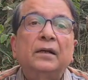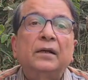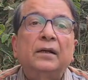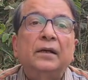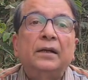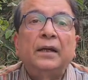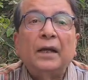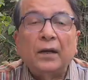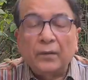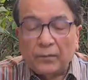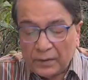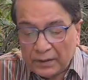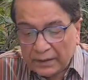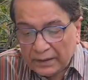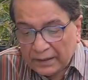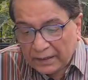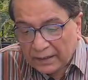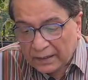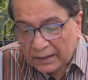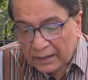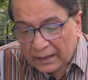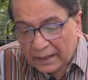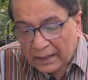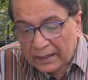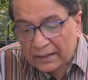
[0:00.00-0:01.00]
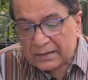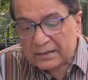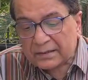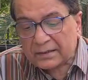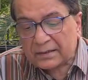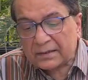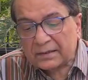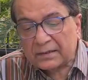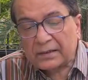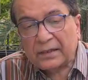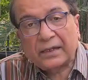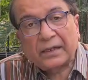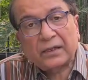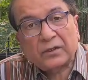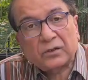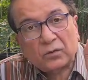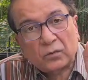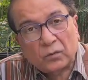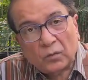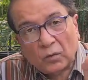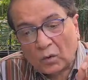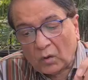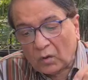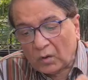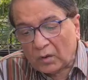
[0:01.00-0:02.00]
Now in the alliances there is
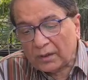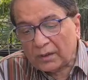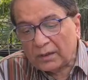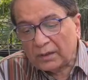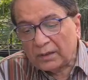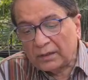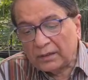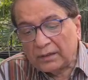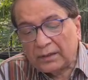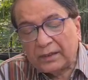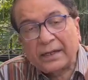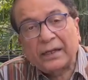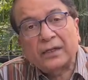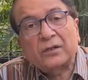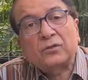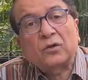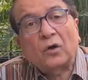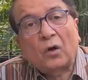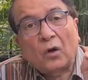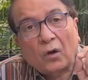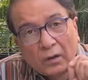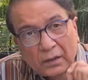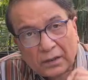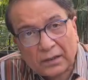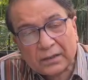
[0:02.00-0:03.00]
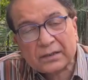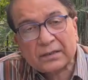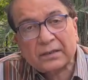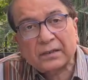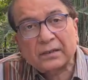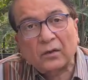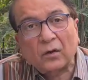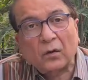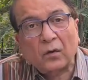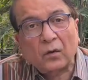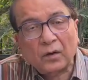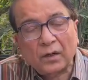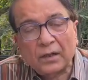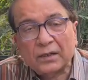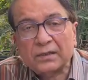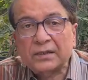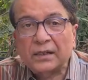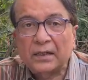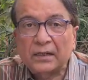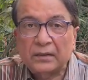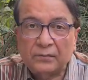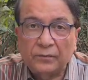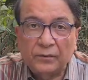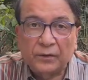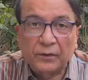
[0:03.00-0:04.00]
Quad, there is AUKUS. AUKUS,
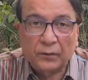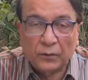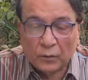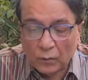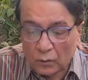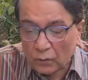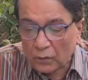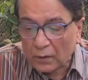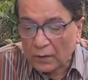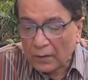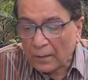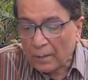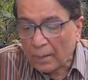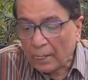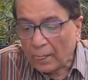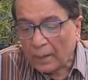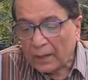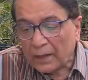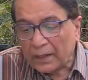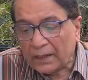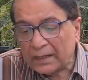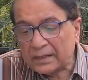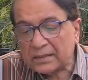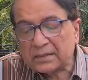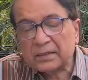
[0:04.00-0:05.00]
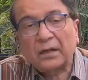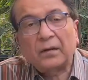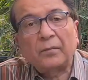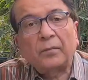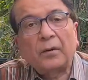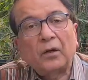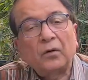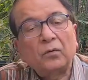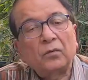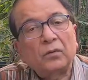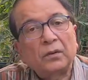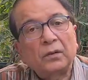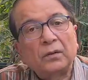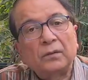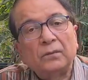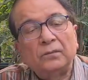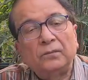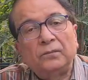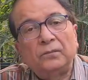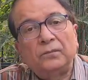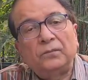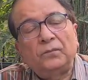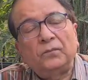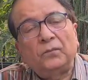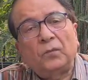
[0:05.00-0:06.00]
as we know, is about
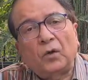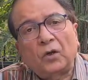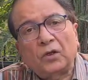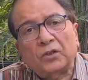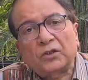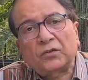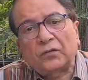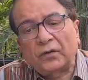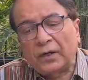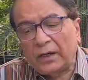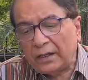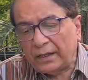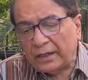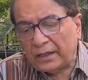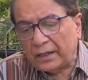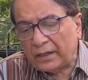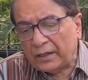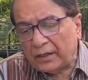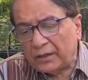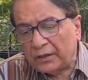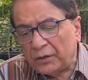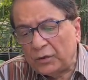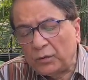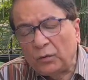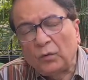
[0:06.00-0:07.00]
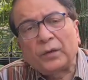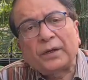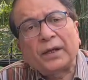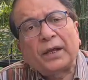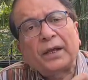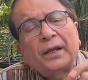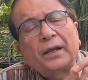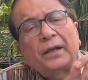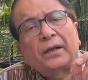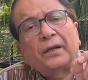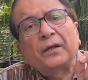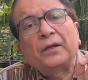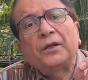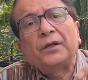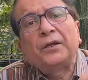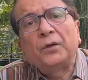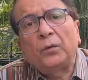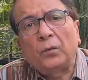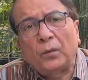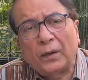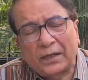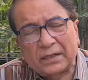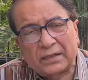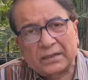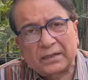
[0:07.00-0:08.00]
Australia, UK,
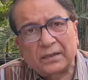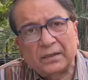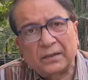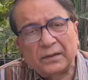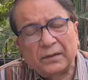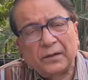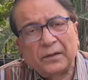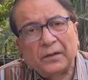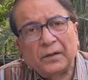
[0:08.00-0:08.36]
US.